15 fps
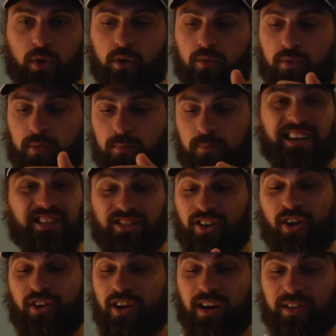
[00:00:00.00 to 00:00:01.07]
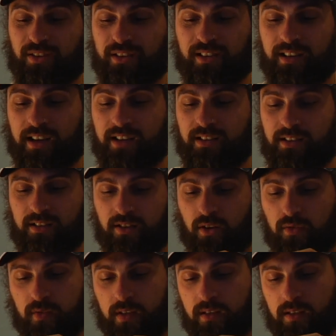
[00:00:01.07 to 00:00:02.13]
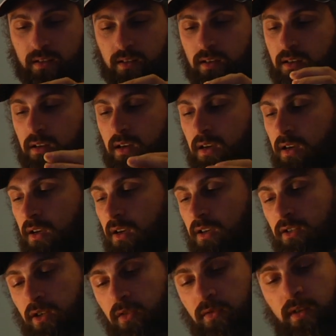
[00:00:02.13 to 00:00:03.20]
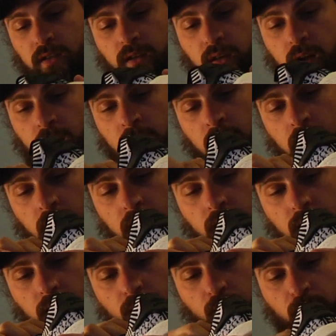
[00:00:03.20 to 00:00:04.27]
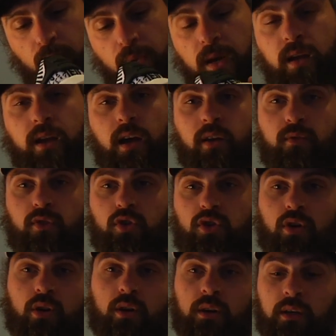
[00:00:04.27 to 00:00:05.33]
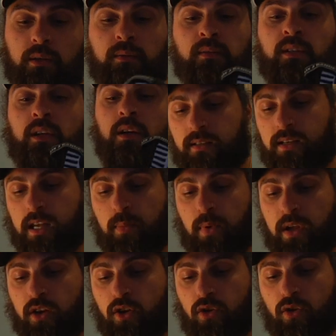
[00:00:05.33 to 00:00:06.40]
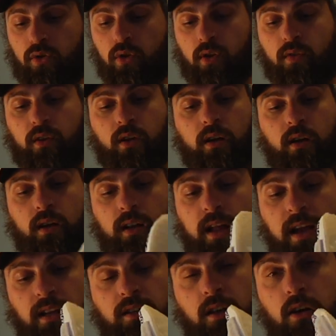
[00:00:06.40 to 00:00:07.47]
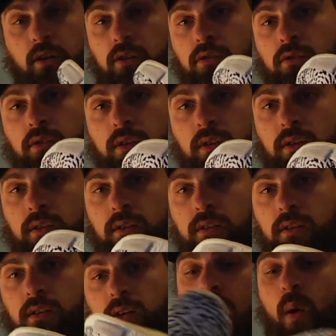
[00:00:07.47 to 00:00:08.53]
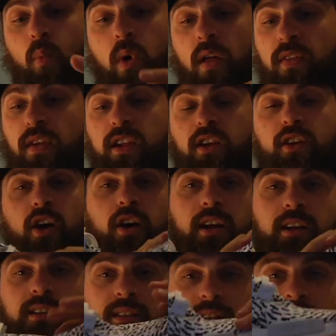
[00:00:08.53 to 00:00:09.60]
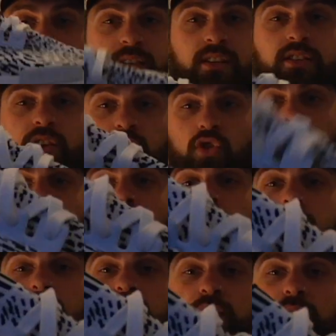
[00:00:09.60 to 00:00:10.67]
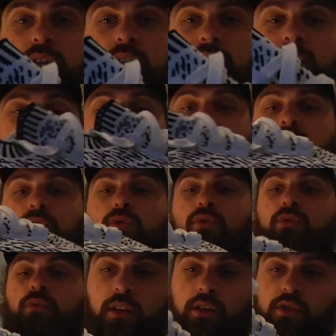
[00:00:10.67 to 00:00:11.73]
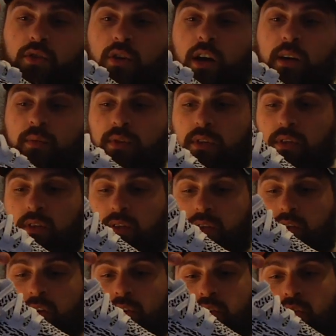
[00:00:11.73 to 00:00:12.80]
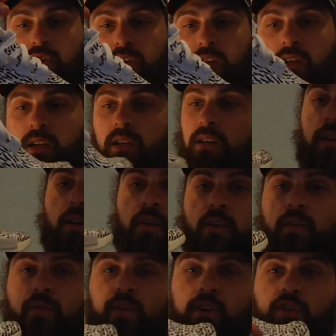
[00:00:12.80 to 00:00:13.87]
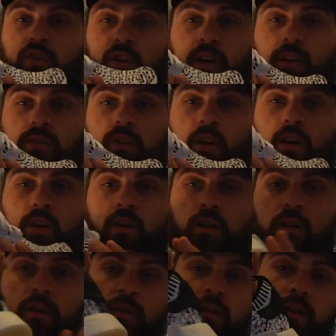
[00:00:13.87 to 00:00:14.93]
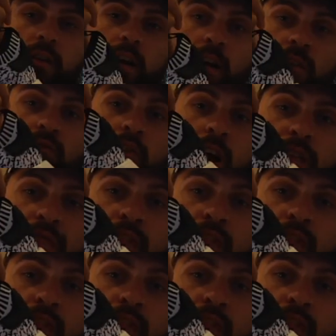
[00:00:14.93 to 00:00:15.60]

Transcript: beautiful. It's so nice, honestly. It's the softest PK for sure. TPU on the lace holes. And one thing you notice, there is no stripes at all. No stripes. So usually they got the three stripes, her and right